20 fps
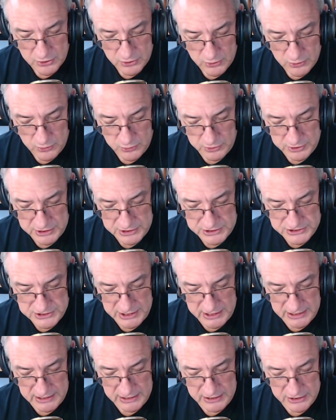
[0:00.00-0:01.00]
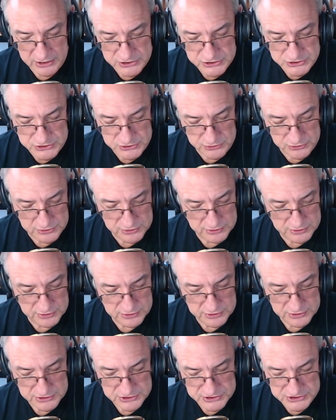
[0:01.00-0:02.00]
or containing a certain
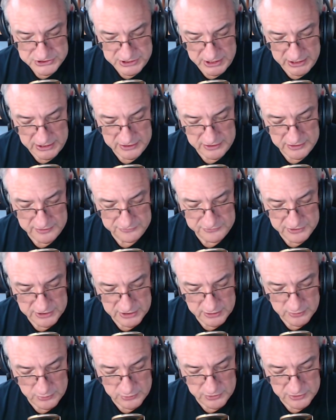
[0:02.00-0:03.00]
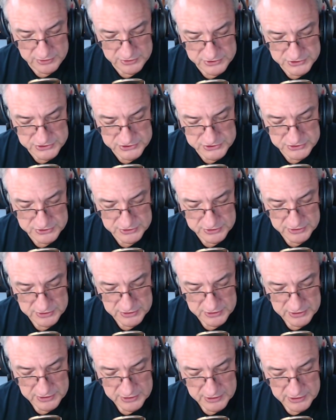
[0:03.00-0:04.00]
set of keywords.
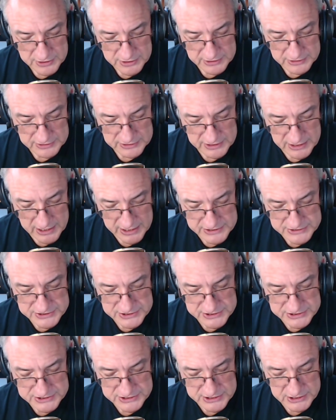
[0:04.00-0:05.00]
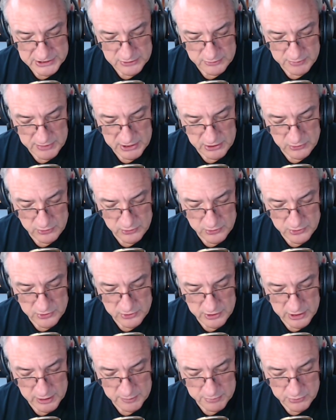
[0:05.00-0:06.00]
The SEC may order
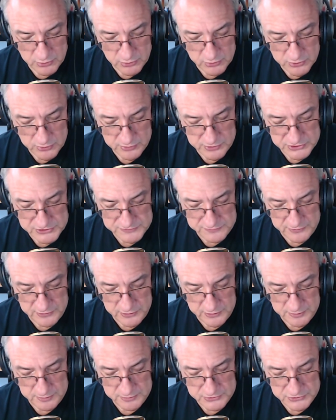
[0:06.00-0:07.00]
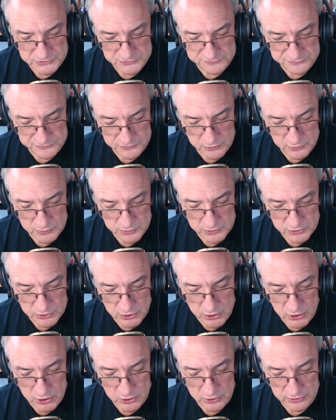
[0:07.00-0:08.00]
a brokerage firm to forward
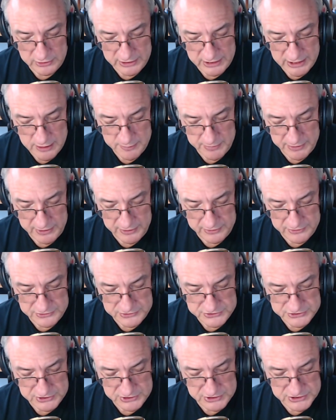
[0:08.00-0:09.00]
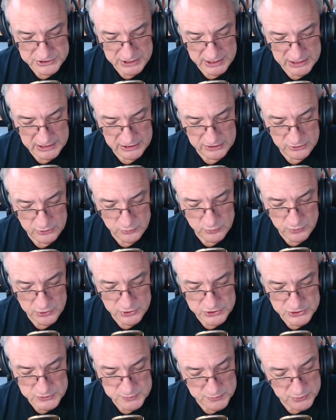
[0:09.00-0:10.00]
all emails containing the
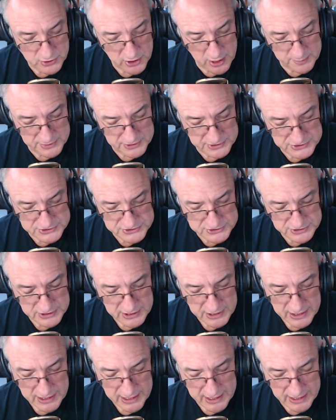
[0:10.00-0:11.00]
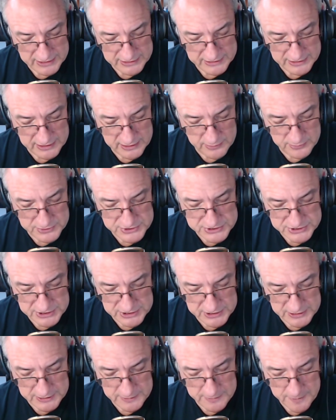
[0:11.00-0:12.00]
words promise and
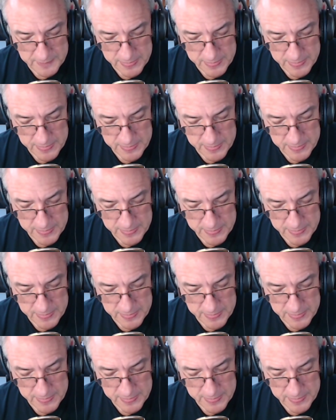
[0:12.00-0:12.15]
guarantee.